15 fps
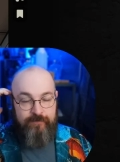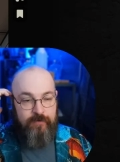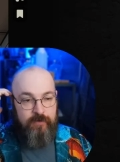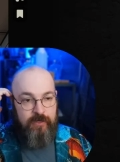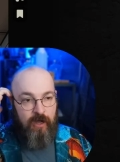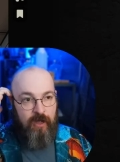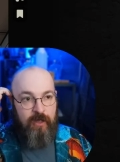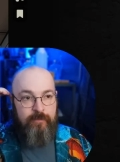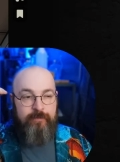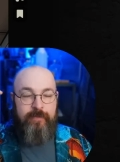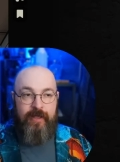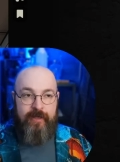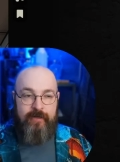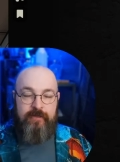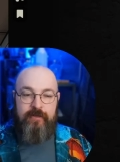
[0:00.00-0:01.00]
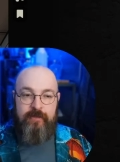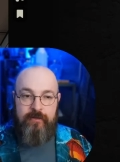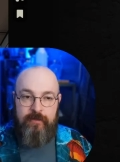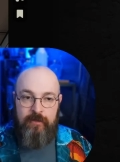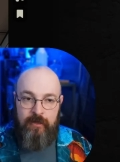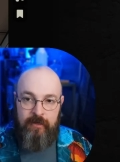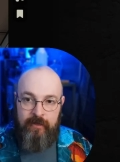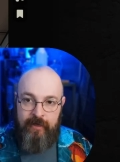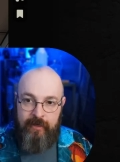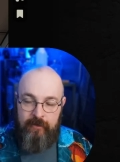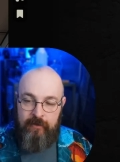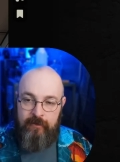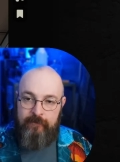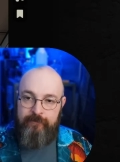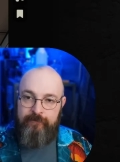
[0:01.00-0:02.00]
Combat
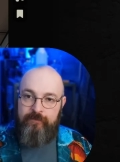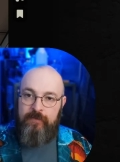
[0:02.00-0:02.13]
add-on.